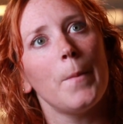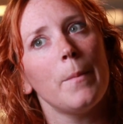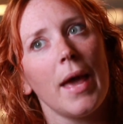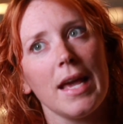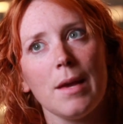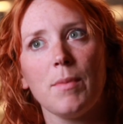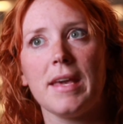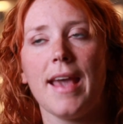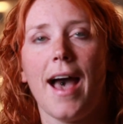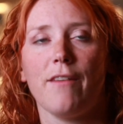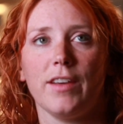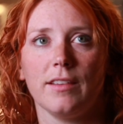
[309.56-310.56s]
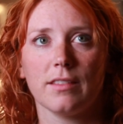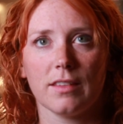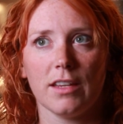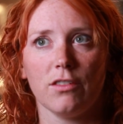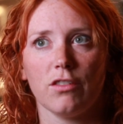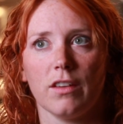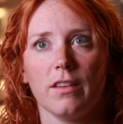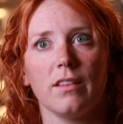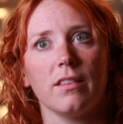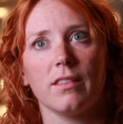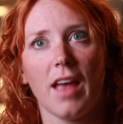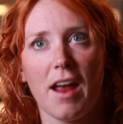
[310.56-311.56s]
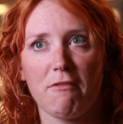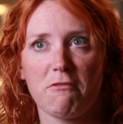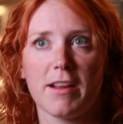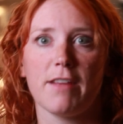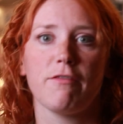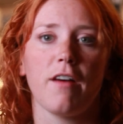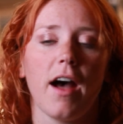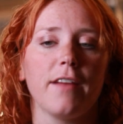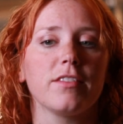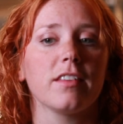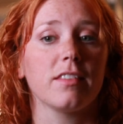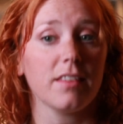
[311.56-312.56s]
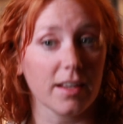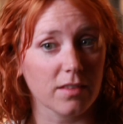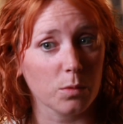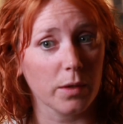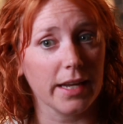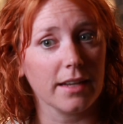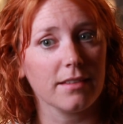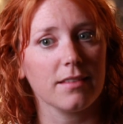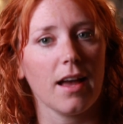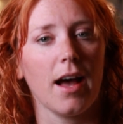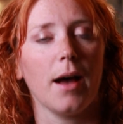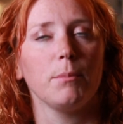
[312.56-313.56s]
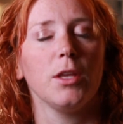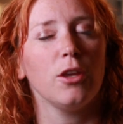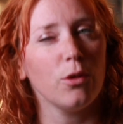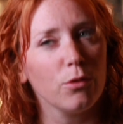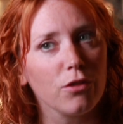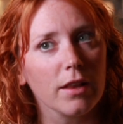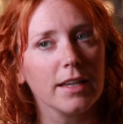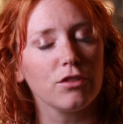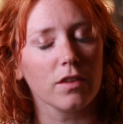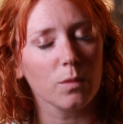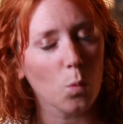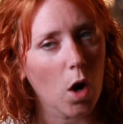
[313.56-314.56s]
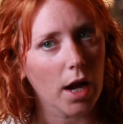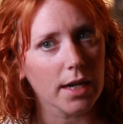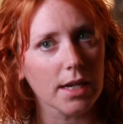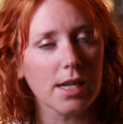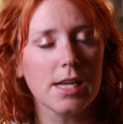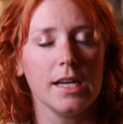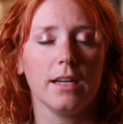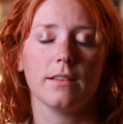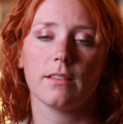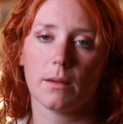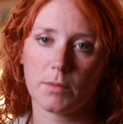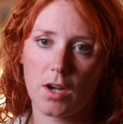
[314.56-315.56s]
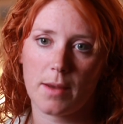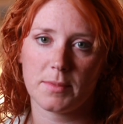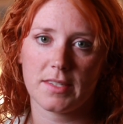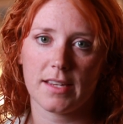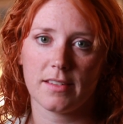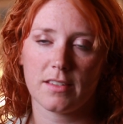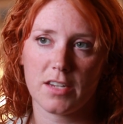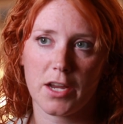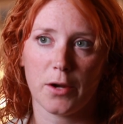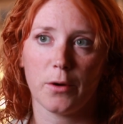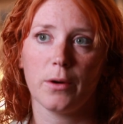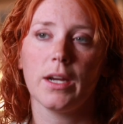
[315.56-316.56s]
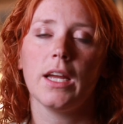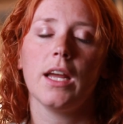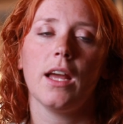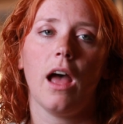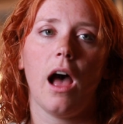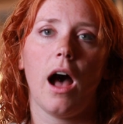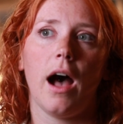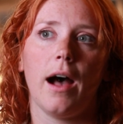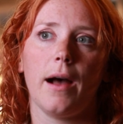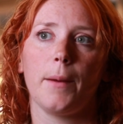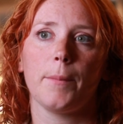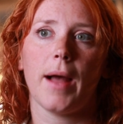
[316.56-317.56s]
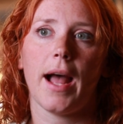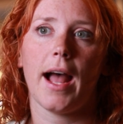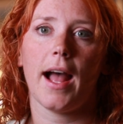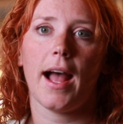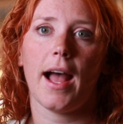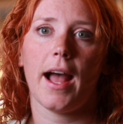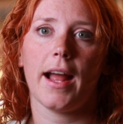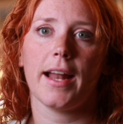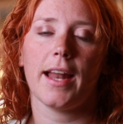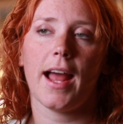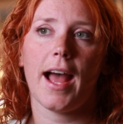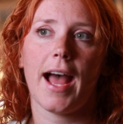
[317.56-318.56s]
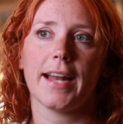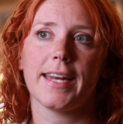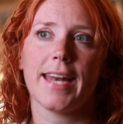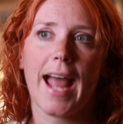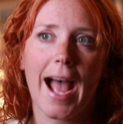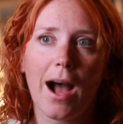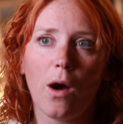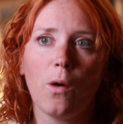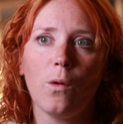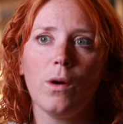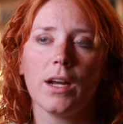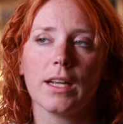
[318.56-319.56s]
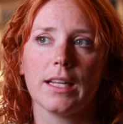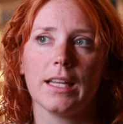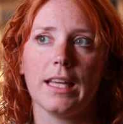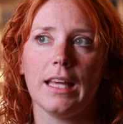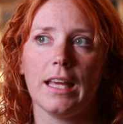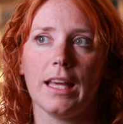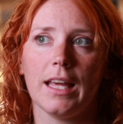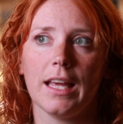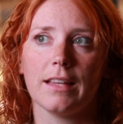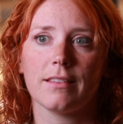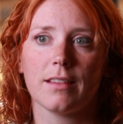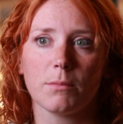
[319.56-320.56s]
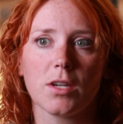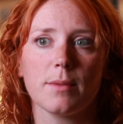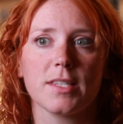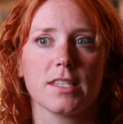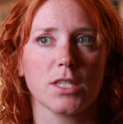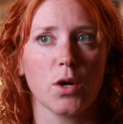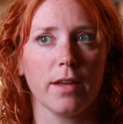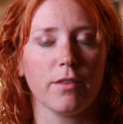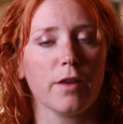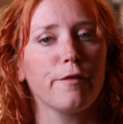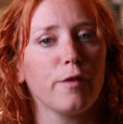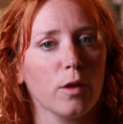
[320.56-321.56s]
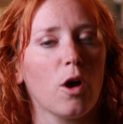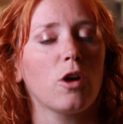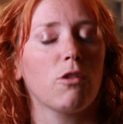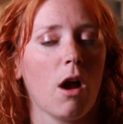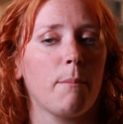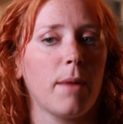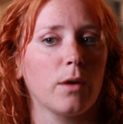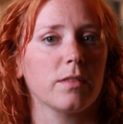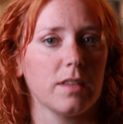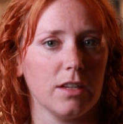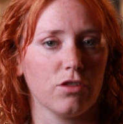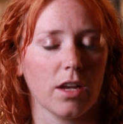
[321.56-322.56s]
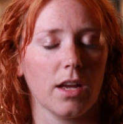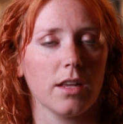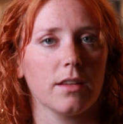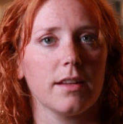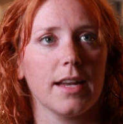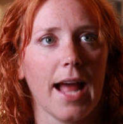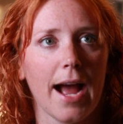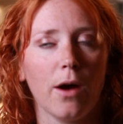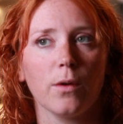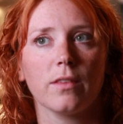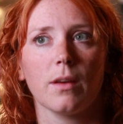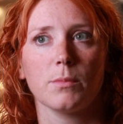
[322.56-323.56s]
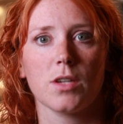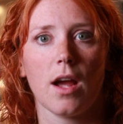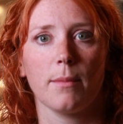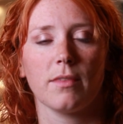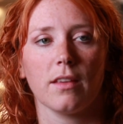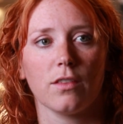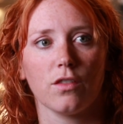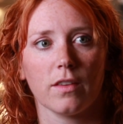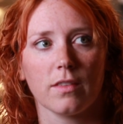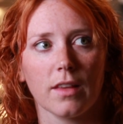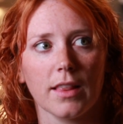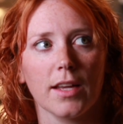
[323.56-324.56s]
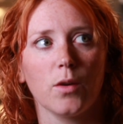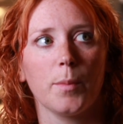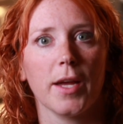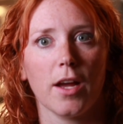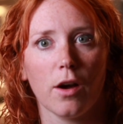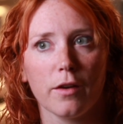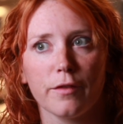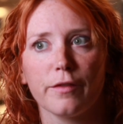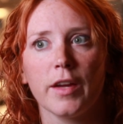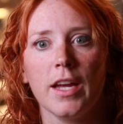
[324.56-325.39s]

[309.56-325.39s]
maybe having seizures every 5 to 6 weeks. Usually just one, sometimes there's two. And now, sometimes it's not even a full-on grand mal seizure. Now sometimes it's just a little bit of